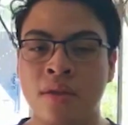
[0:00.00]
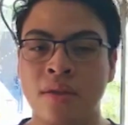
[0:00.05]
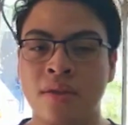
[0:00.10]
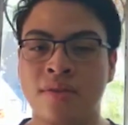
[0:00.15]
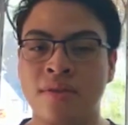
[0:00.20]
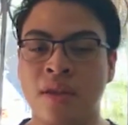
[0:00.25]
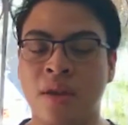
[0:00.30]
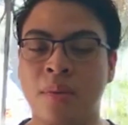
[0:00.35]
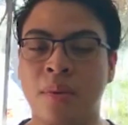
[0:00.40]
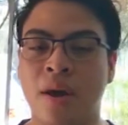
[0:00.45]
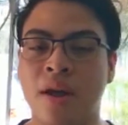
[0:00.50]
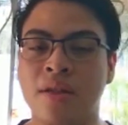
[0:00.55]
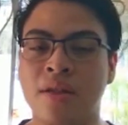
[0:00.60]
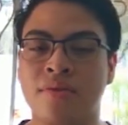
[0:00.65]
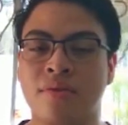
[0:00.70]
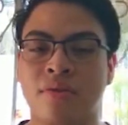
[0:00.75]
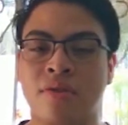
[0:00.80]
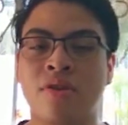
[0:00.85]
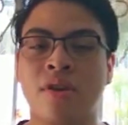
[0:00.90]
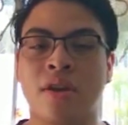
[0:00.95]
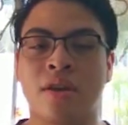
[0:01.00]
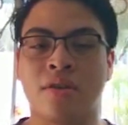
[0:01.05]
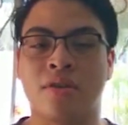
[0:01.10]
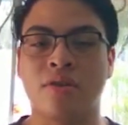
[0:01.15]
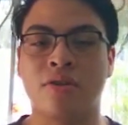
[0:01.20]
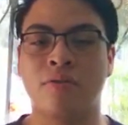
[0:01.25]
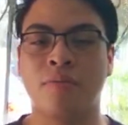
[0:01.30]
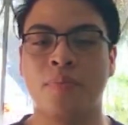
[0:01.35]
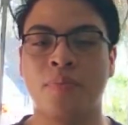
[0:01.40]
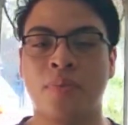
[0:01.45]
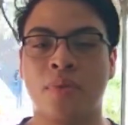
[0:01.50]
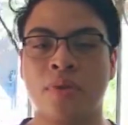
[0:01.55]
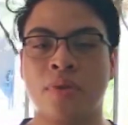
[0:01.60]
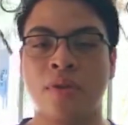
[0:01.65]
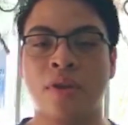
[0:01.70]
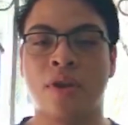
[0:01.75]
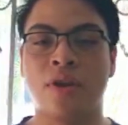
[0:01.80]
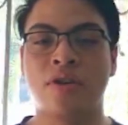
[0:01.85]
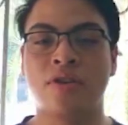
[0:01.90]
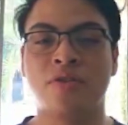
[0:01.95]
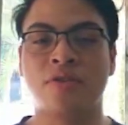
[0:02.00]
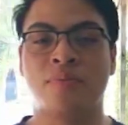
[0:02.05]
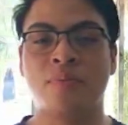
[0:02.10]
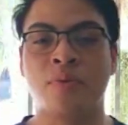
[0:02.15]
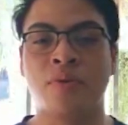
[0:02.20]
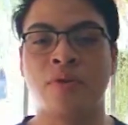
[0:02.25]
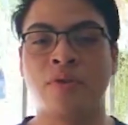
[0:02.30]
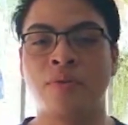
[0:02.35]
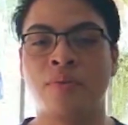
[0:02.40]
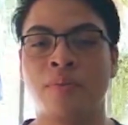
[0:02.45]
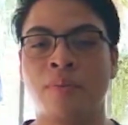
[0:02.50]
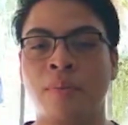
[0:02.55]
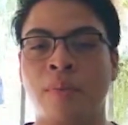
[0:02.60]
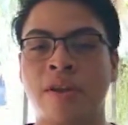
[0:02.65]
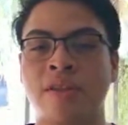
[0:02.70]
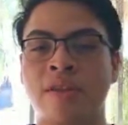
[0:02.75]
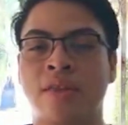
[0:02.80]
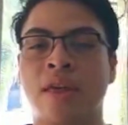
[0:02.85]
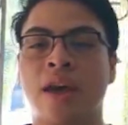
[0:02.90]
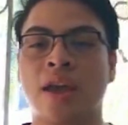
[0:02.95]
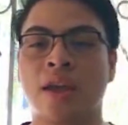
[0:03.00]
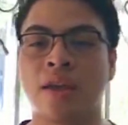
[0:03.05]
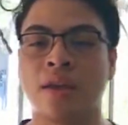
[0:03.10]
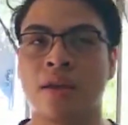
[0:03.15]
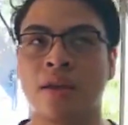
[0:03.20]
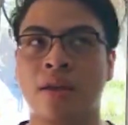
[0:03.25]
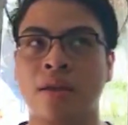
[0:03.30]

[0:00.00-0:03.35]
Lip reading: The theme also changed. They are inspired by the night,